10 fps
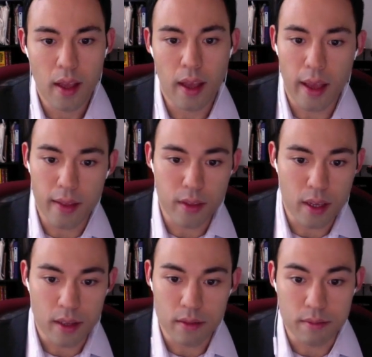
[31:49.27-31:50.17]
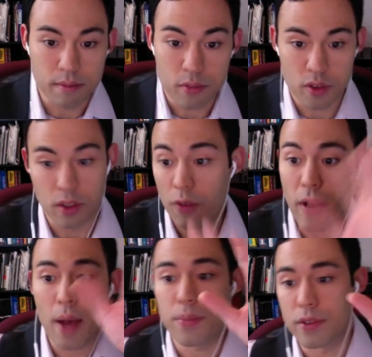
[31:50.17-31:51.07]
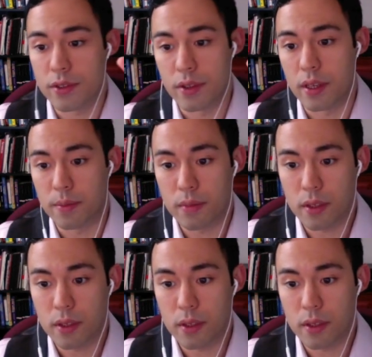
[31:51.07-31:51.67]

And then stuff happens to them.